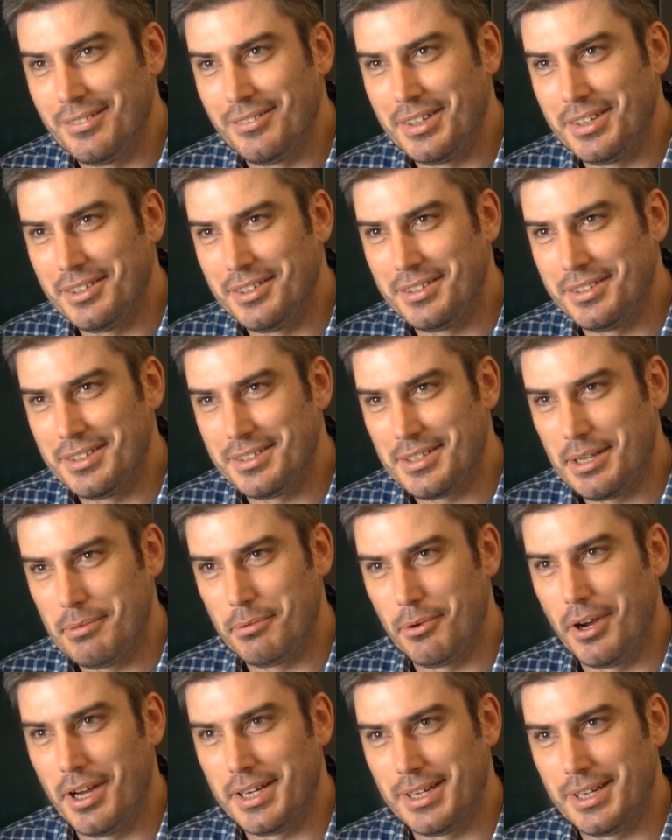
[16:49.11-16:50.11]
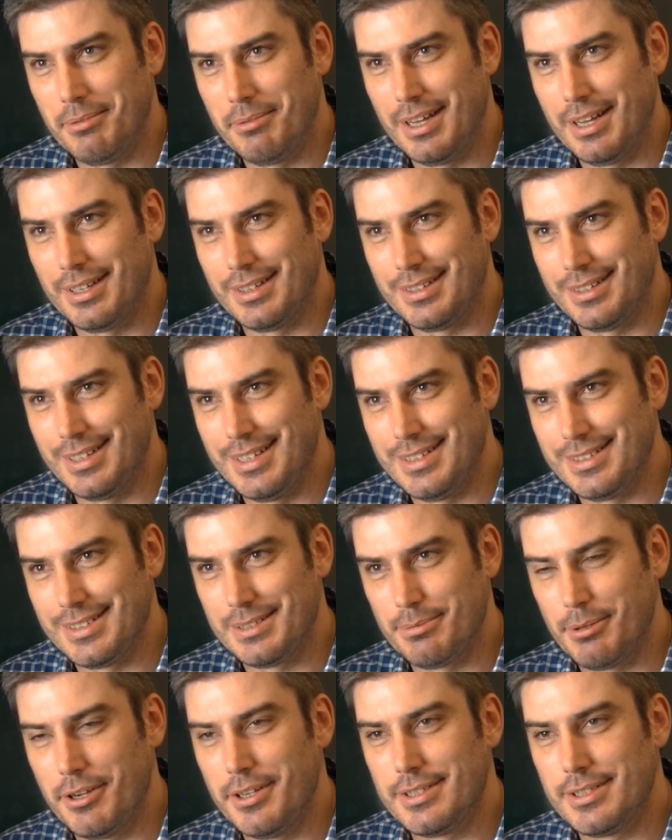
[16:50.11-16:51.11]
Well, you could just keep writing about these
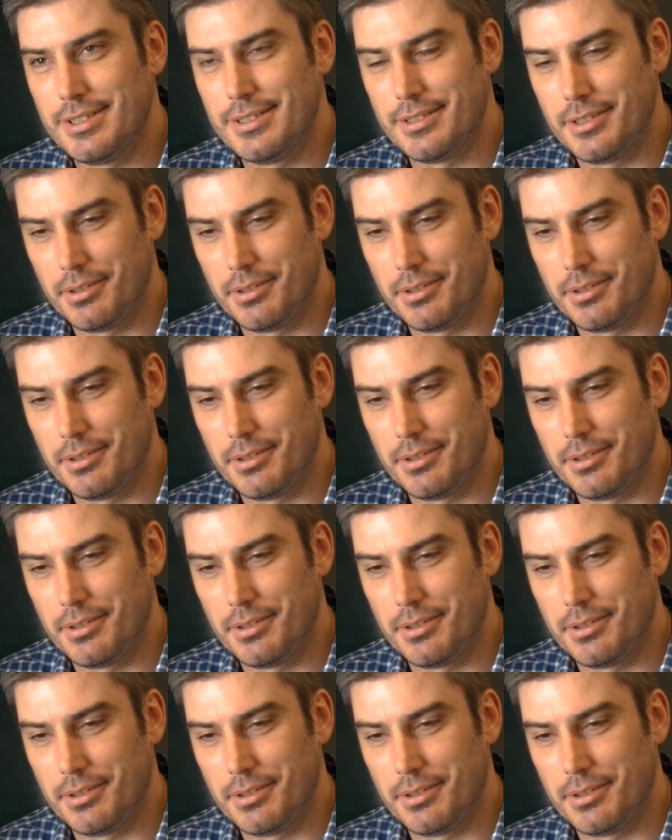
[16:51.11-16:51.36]
experiences.